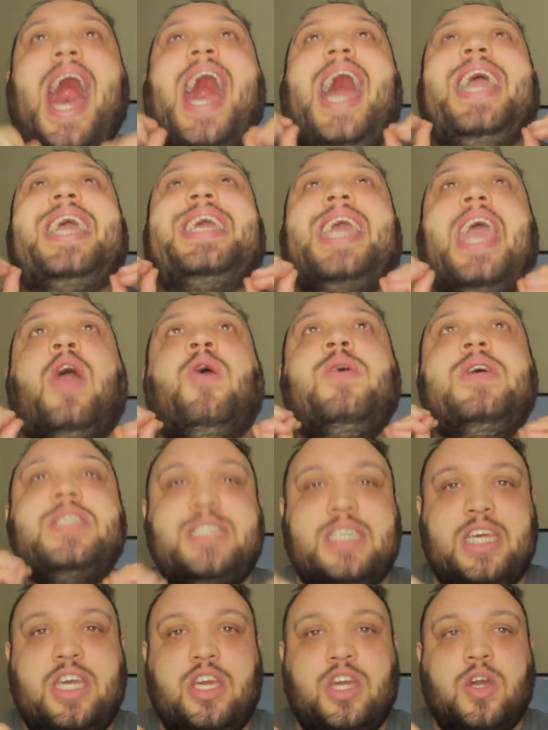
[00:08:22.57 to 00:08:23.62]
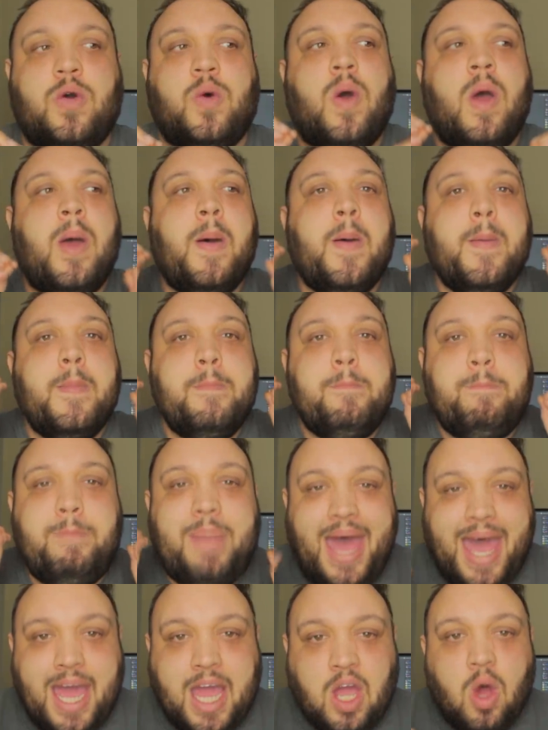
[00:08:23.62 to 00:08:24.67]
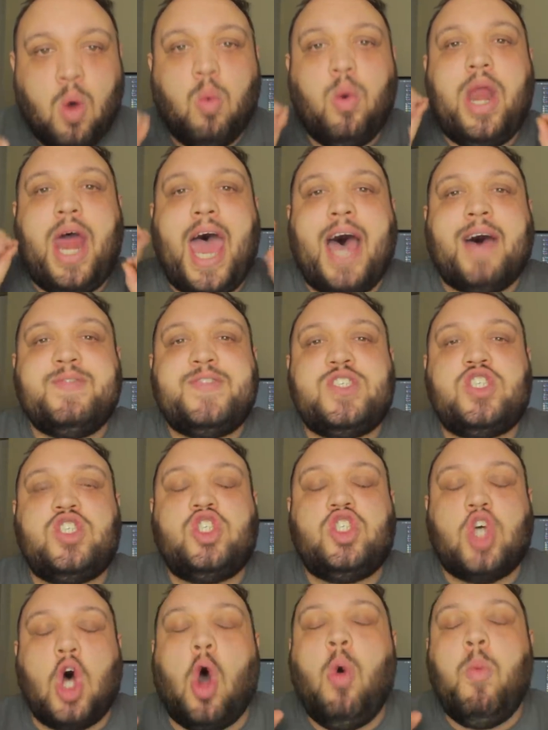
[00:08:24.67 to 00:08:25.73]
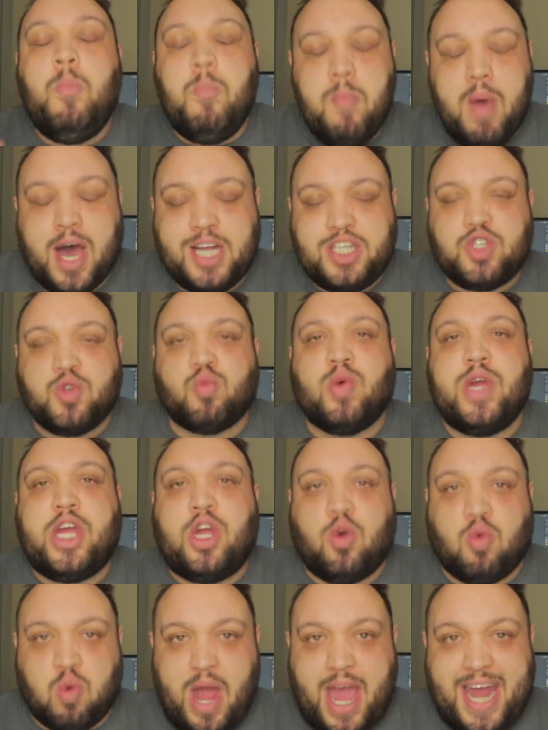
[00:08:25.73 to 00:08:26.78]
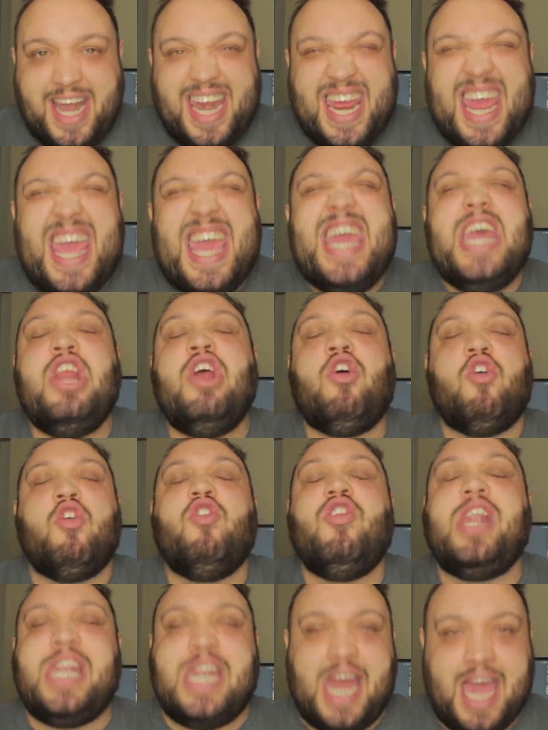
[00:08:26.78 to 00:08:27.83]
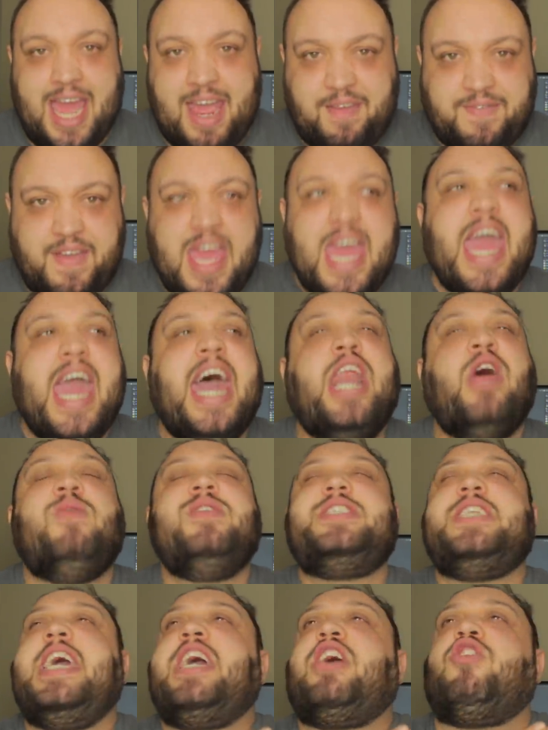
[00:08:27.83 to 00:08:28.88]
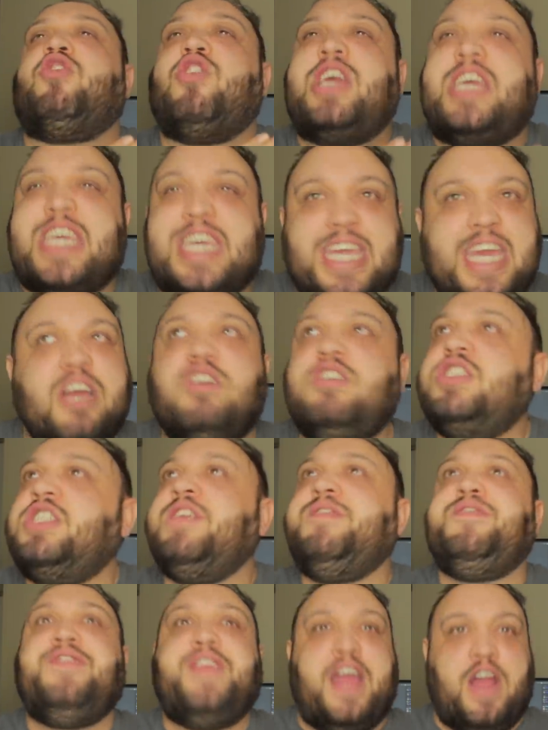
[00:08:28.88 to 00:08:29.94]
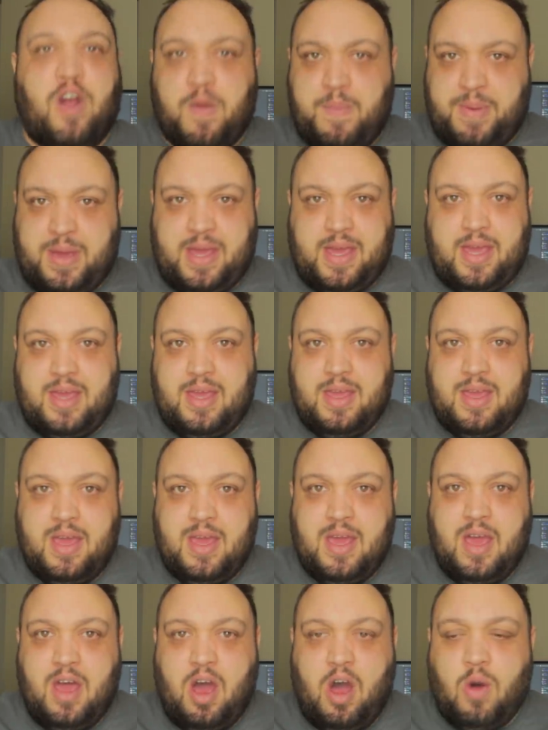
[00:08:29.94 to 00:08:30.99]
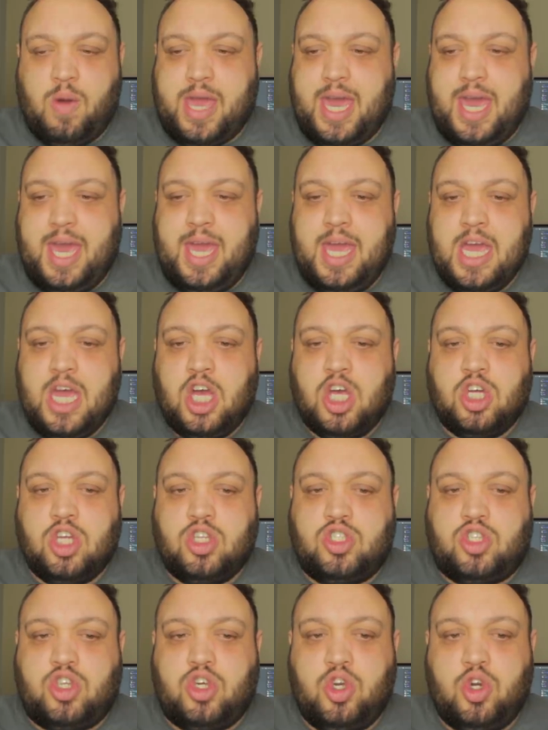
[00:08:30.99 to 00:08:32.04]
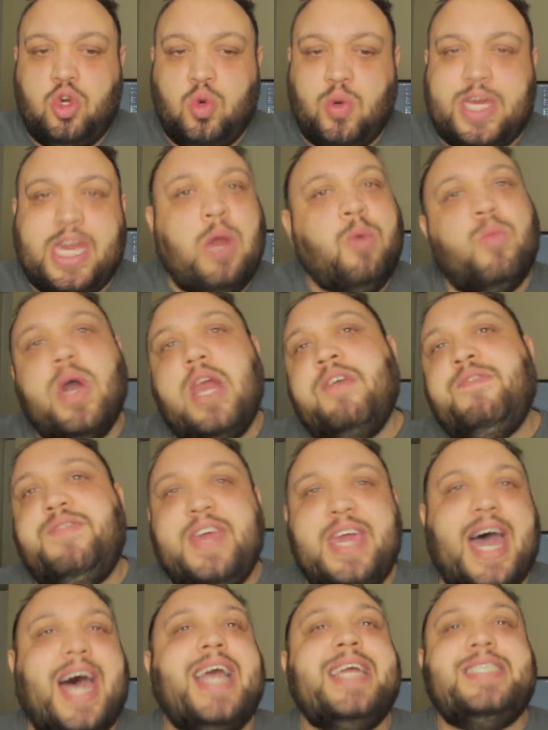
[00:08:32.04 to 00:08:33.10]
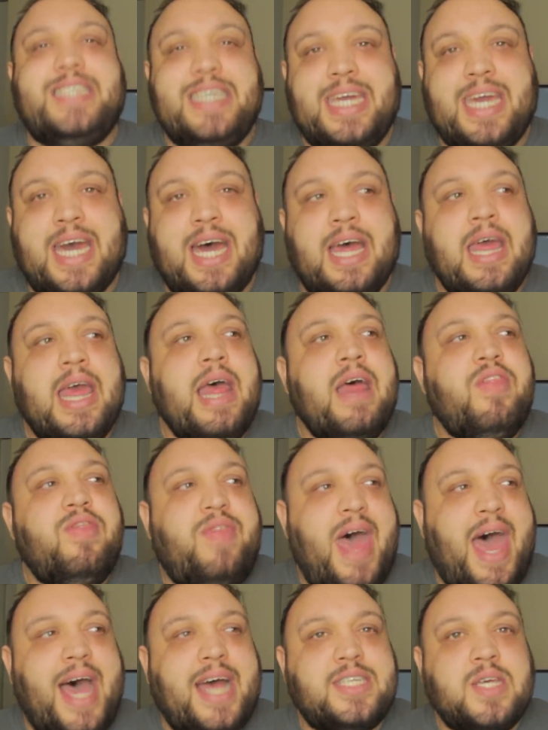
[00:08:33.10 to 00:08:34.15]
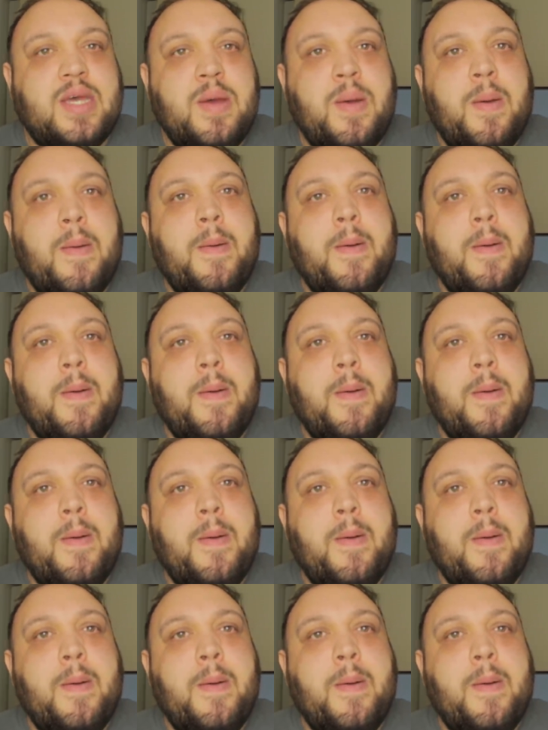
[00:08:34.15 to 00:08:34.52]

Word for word: I guarantee you, Beck would have so much regret in her life, and it would take her years of therapy, okay, to get rid of the idea that